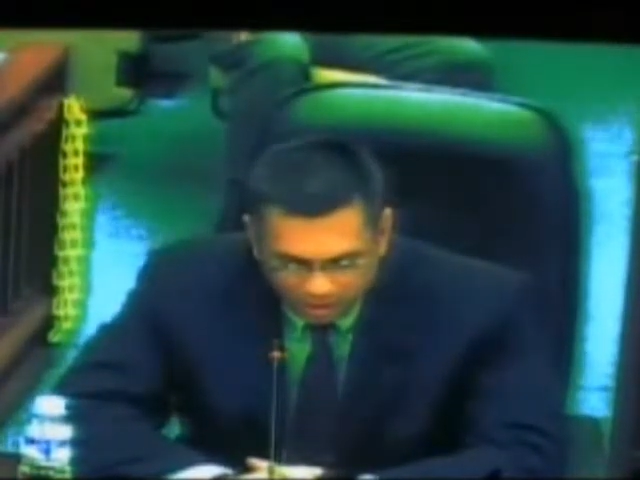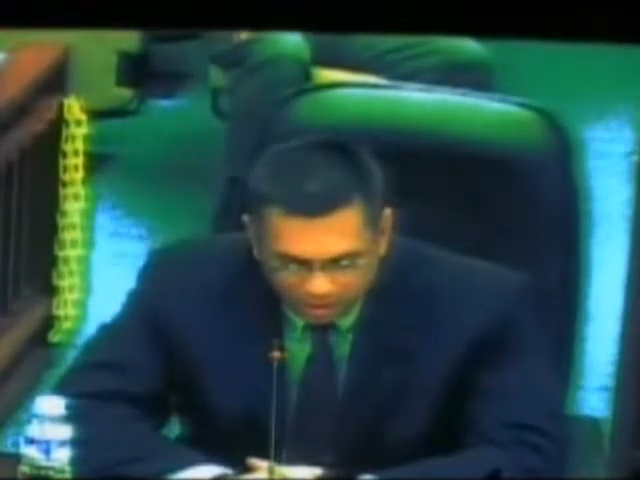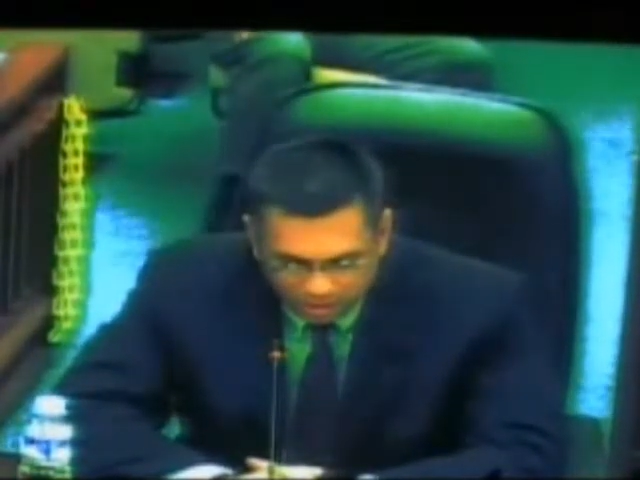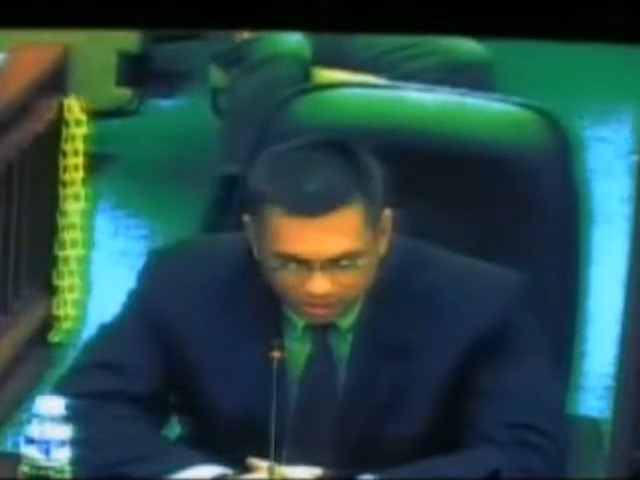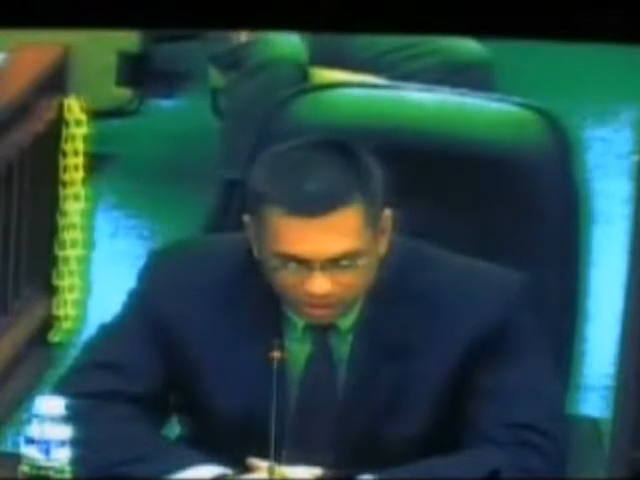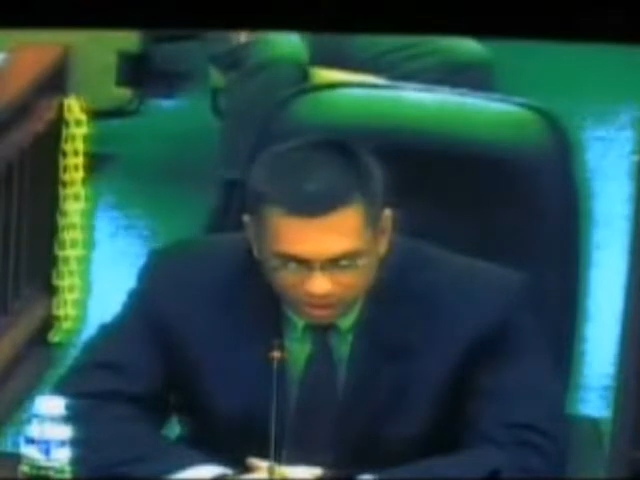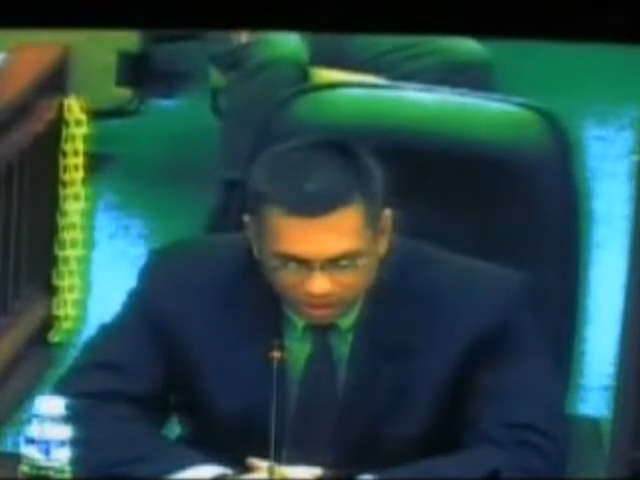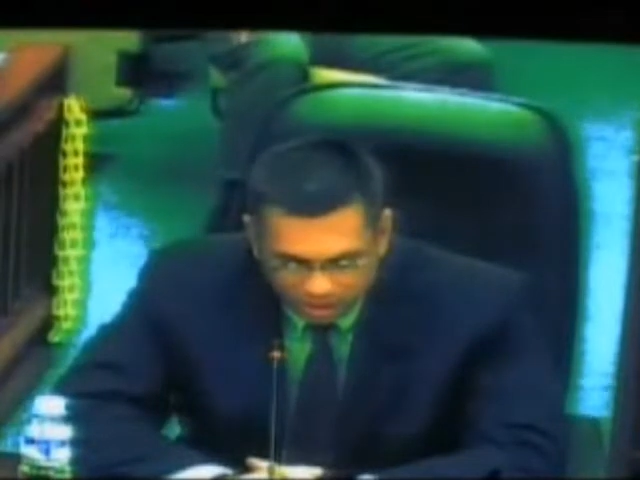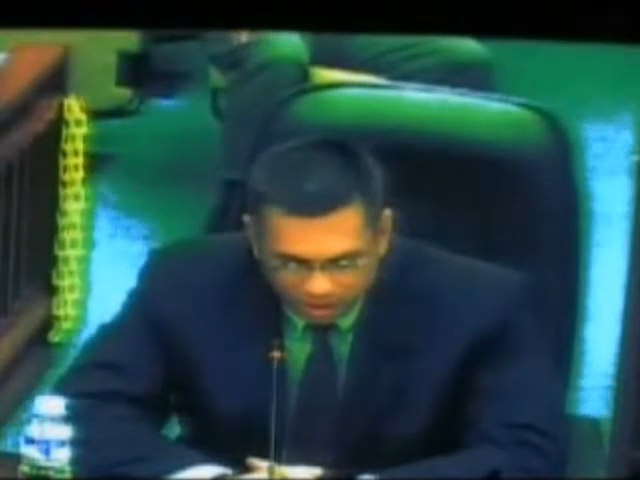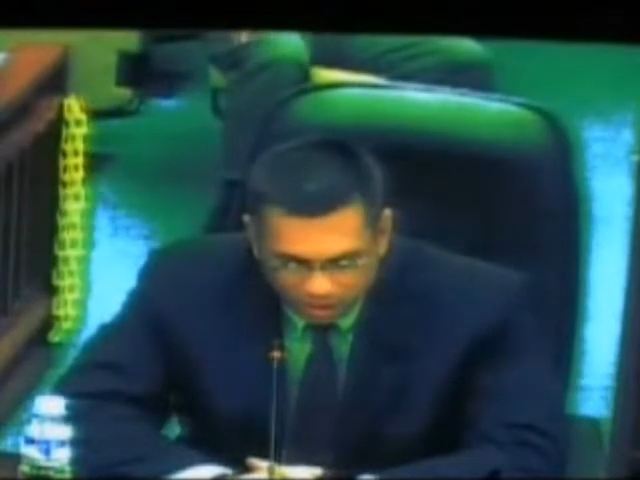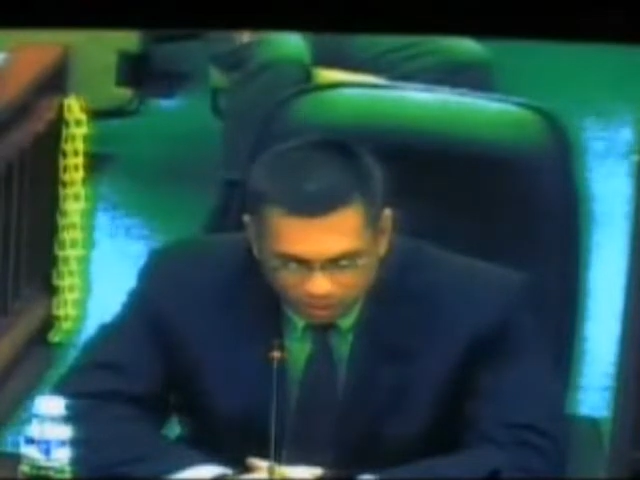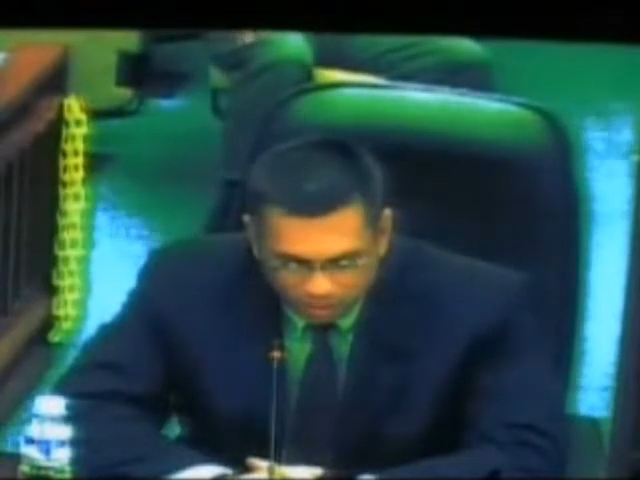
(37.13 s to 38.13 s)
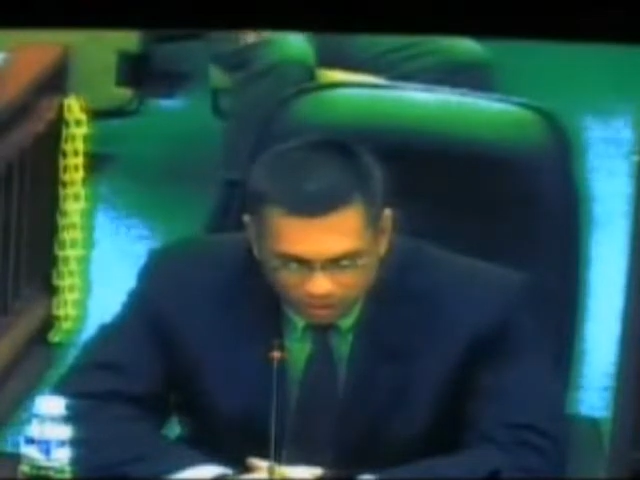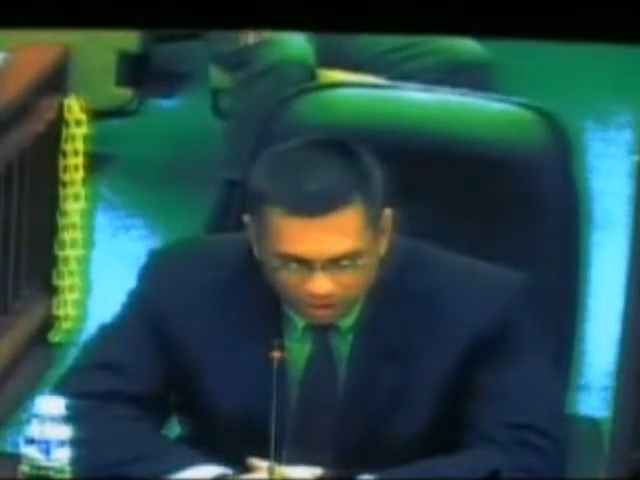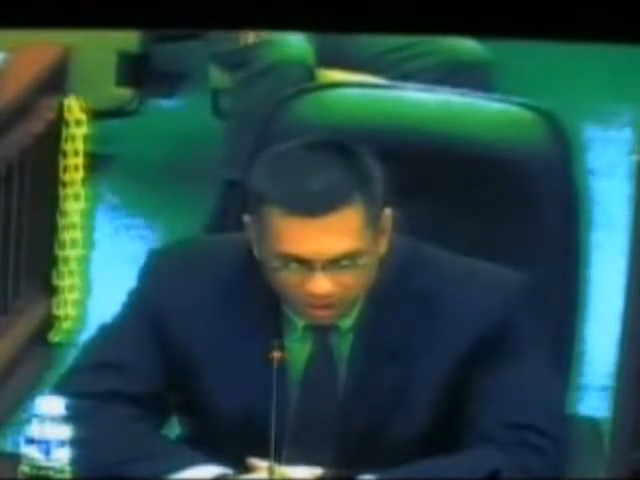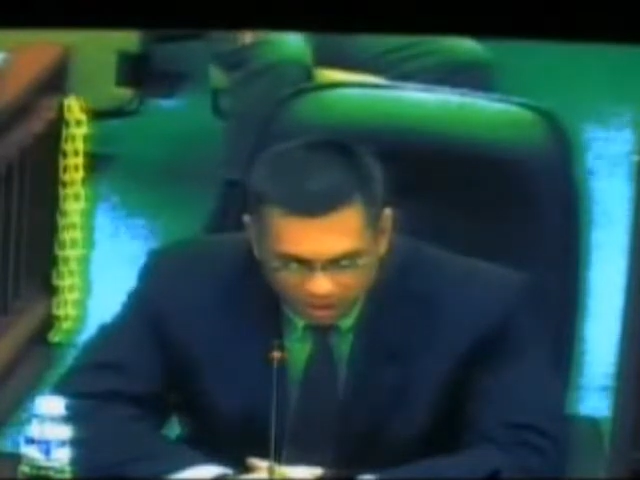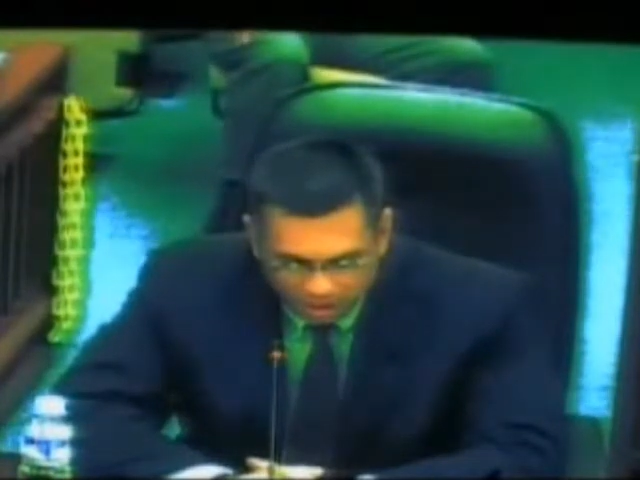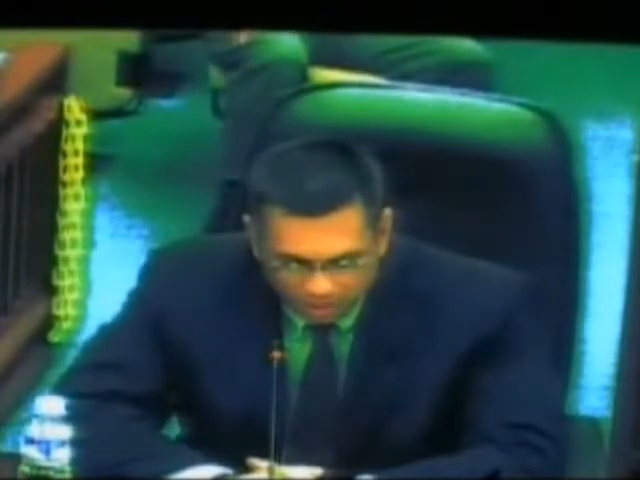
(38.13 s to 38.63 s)
he stated that
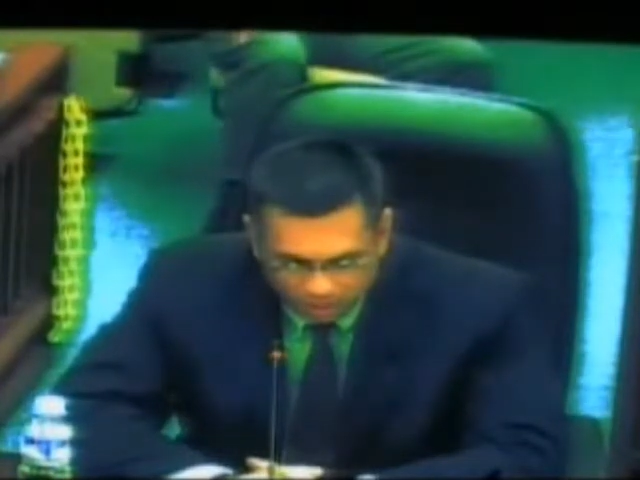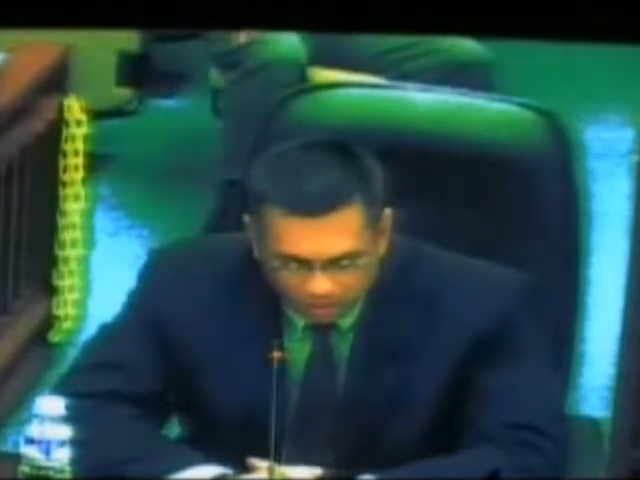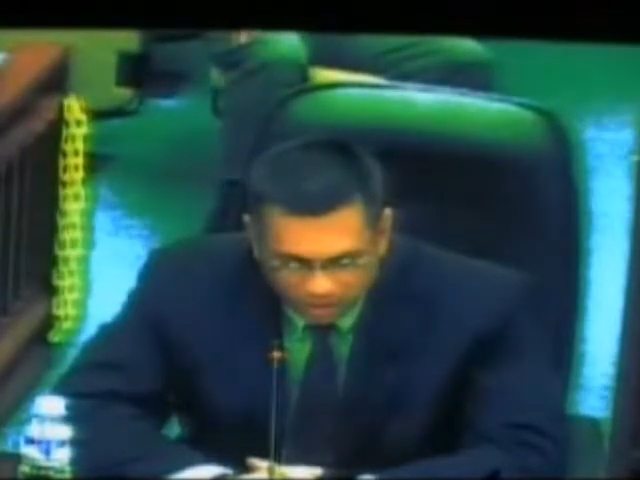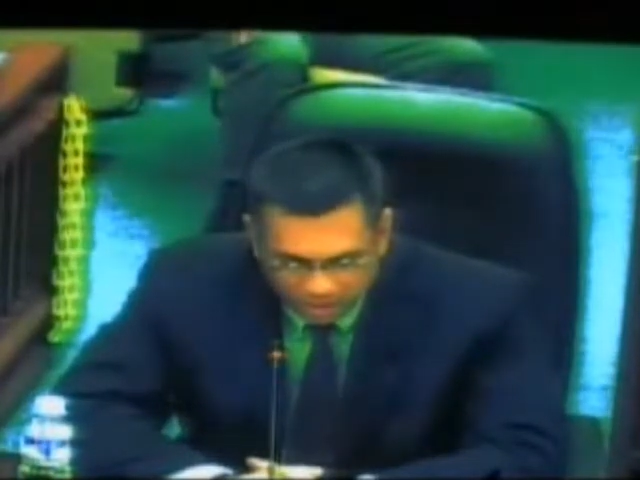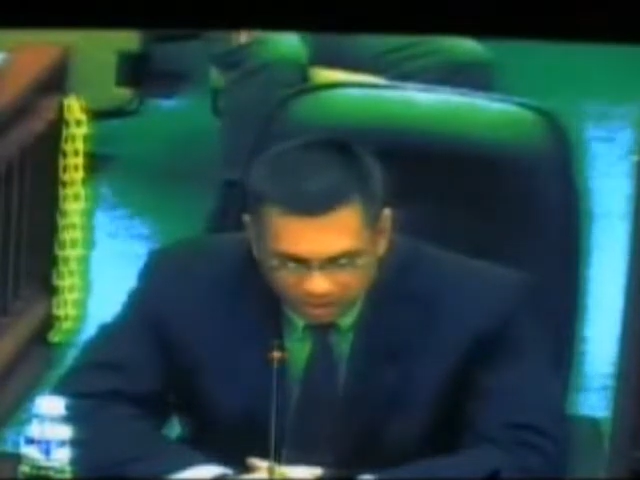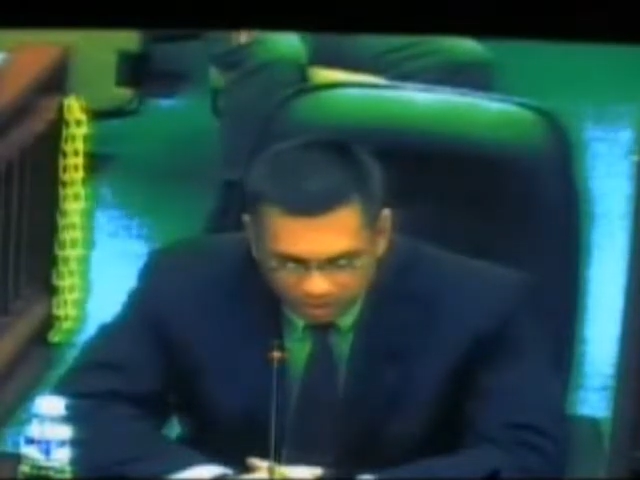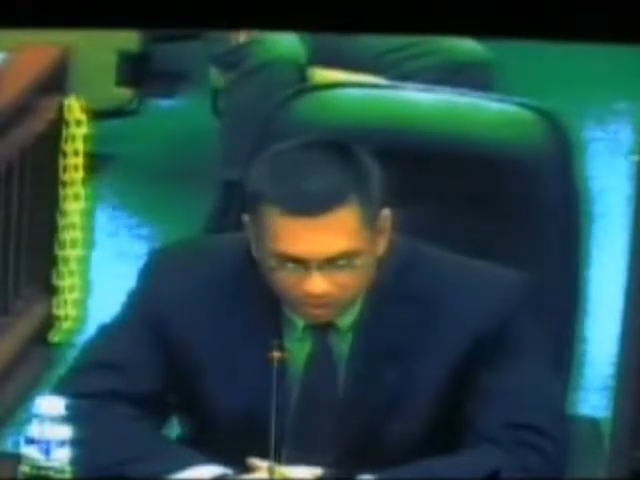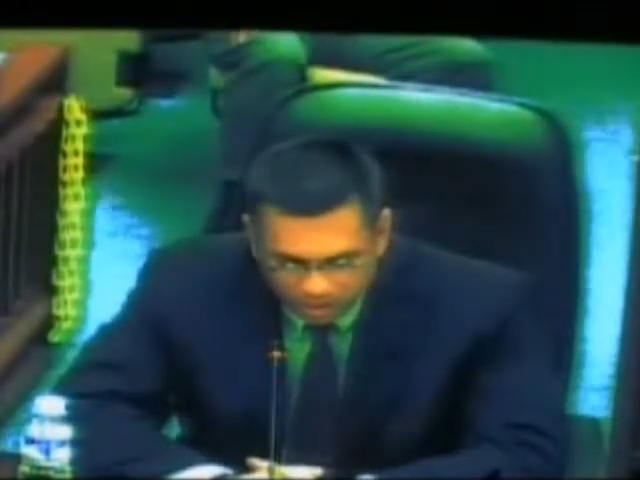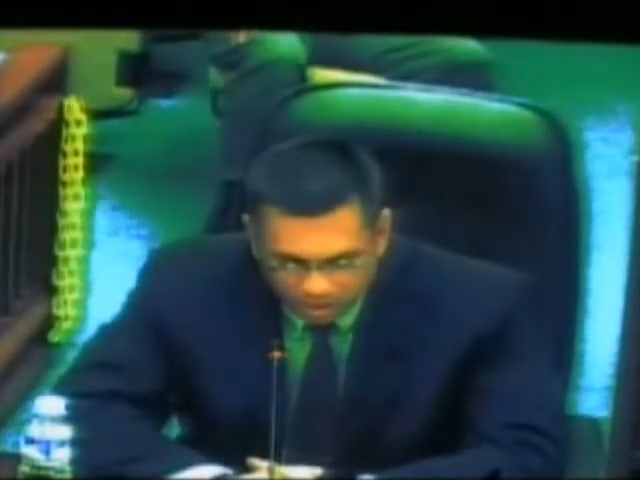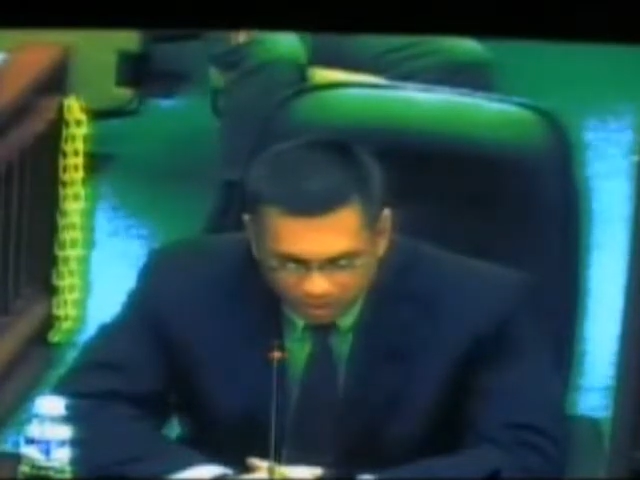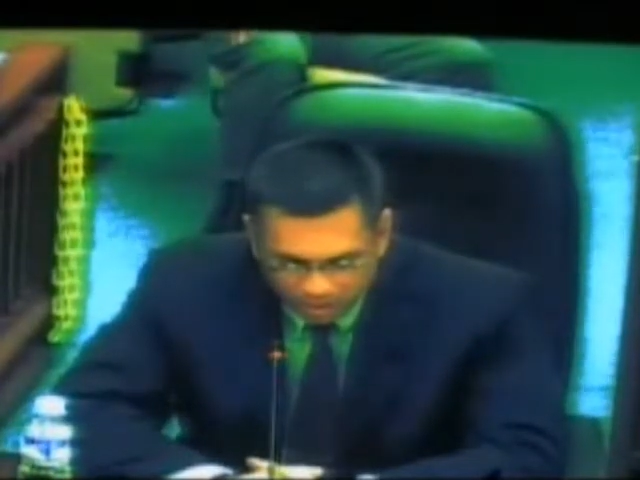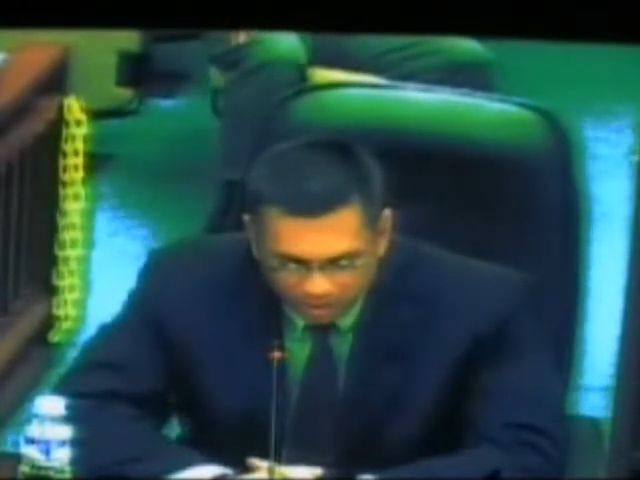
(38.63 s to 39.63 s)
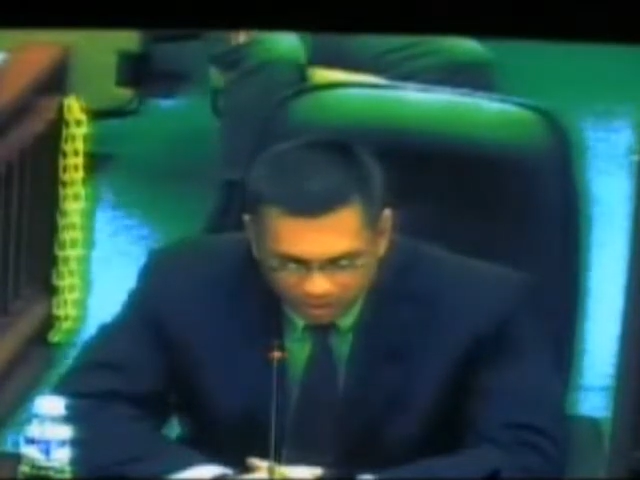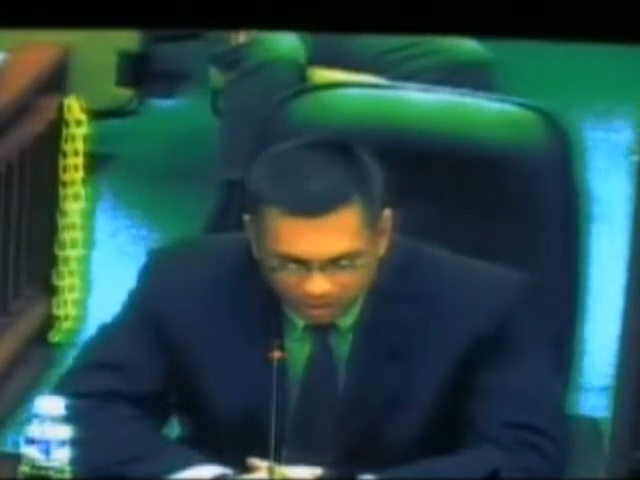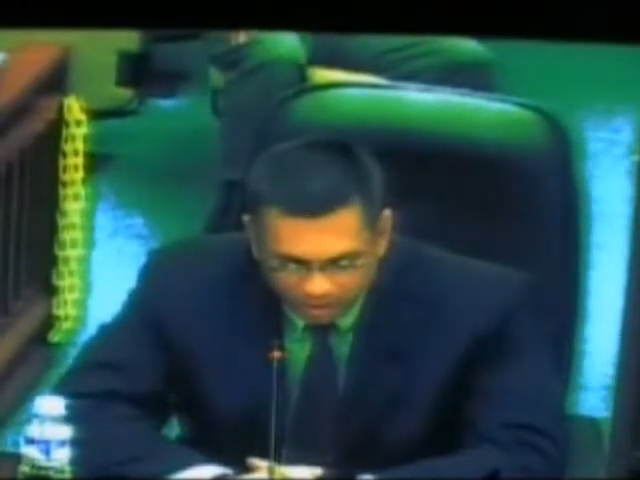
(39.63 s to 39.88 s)
OPA was at his apartment